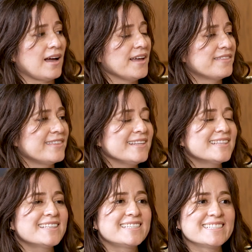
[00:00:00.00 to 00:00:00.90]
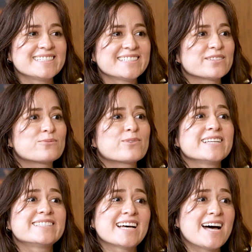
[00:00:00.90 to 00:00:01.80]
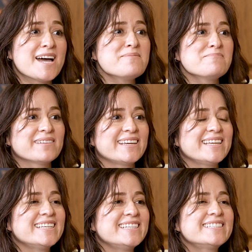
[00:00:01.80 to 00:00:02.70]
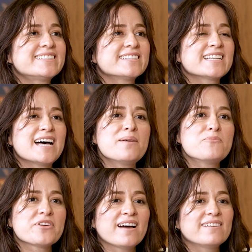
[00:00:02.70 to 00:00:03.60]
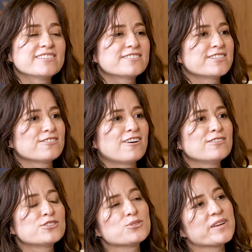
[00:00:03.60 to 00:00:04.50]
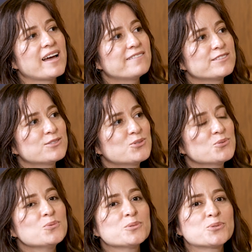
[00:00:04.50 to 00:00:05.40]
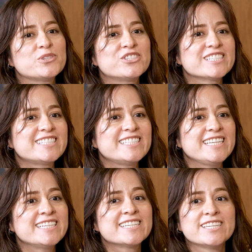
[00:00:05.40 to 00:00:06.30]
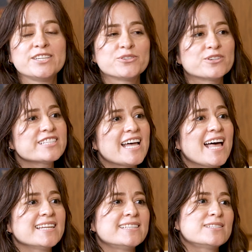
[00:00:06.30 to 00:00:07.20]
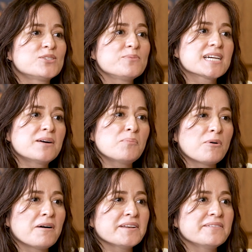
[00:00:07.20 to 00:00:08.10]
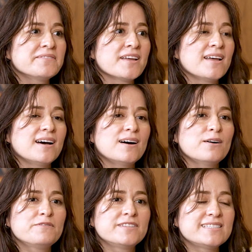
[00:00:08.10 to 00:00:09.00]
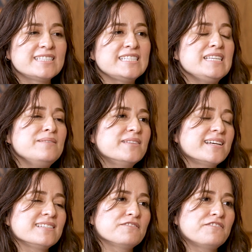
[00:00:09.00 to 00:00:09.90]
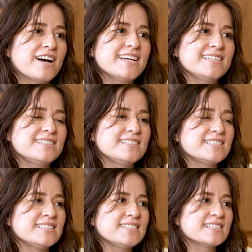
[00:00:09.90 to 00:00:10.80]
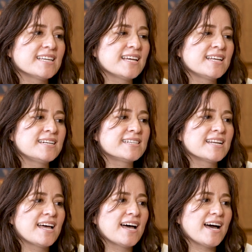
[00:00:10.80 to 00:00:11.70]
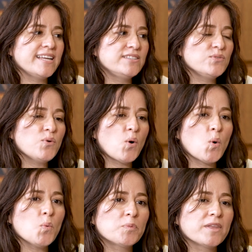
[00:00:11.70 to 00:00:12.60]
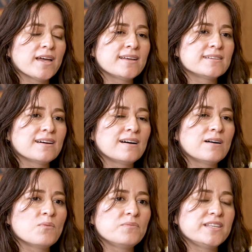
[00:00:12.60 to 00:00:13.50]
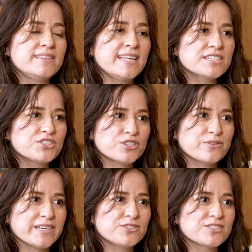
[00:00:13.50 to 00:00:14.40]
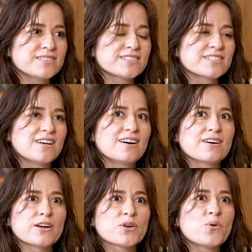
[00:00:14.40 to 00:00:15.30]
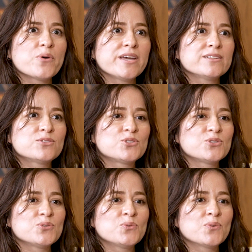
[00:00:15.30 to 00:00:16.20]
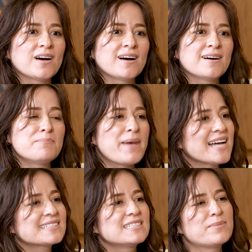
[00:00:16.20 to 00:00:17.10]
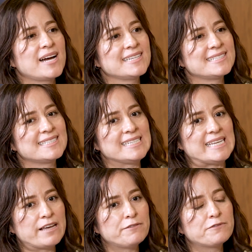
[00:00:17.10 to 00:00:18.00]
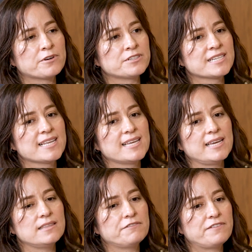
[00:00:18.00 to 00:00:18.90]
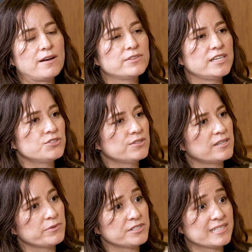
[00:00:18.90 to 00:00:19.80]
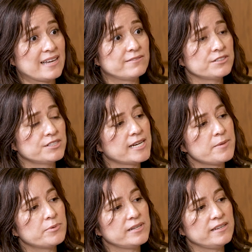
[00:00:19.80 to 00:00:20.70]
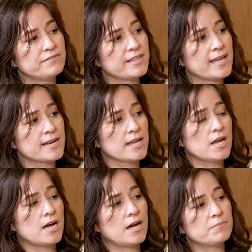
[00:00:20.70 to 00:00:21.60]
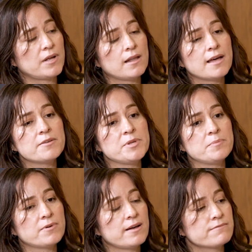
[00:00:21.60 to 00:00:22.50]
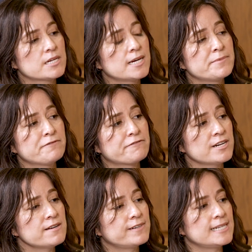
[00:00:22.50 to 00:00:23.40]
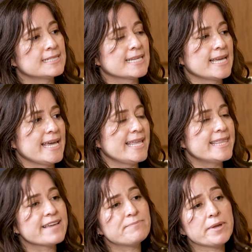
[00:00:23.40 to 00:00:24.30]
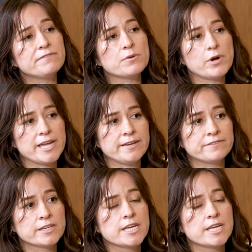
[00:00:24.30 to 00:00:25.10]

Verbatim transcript: I think that this is the right time. It is the time. We have the technology, we have the tools. We just need your talent to become part of the team that is fighting disease. And I do hope that the next generations are going to maximize the efforts and the foundation that we're establishing. I believe that a lot of people have come in front of us and they've paved the way.